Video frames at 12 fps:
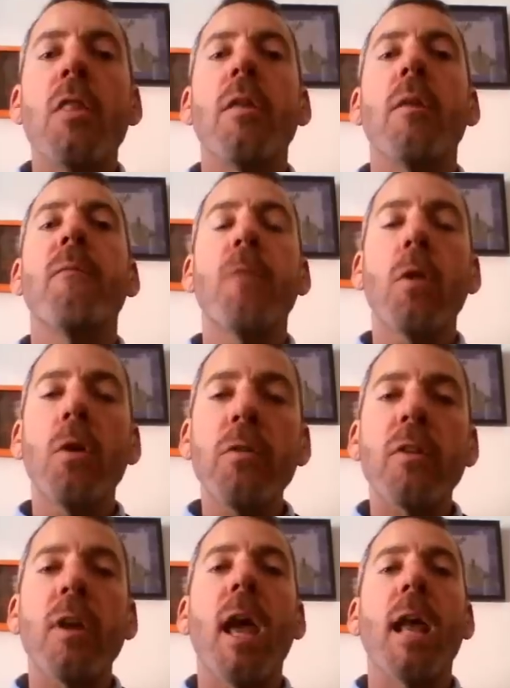The
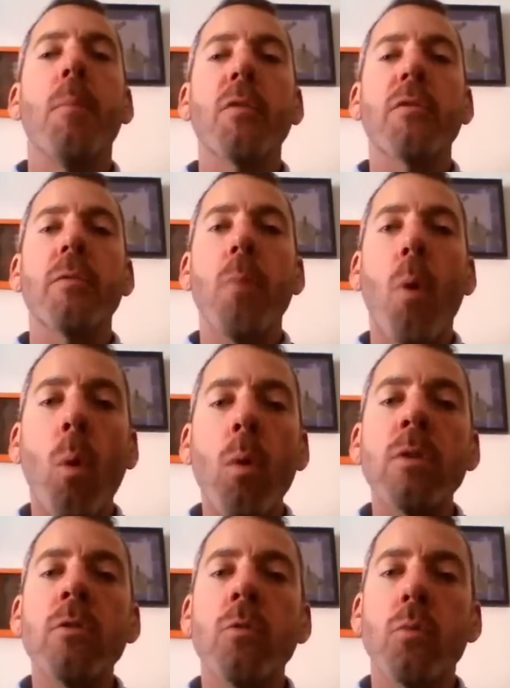first and most
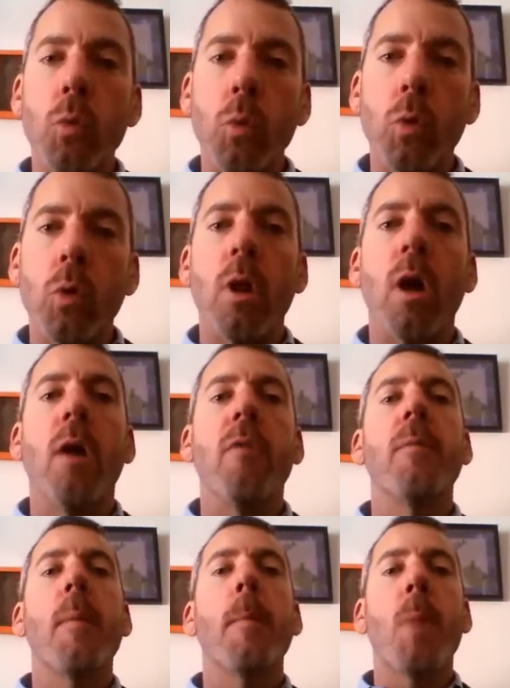important rule
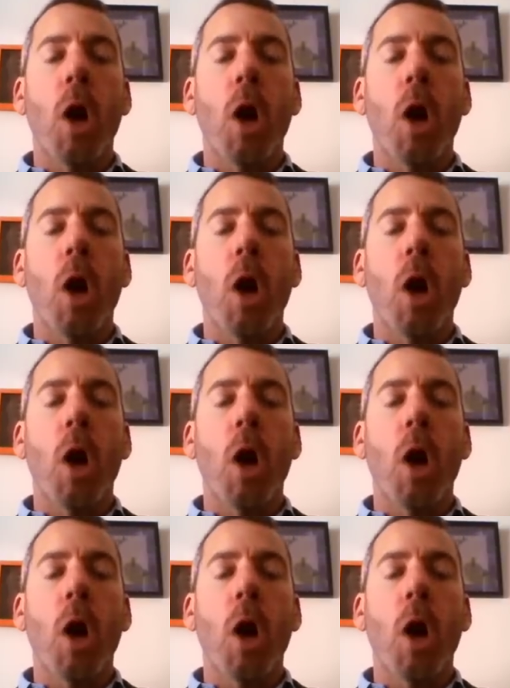of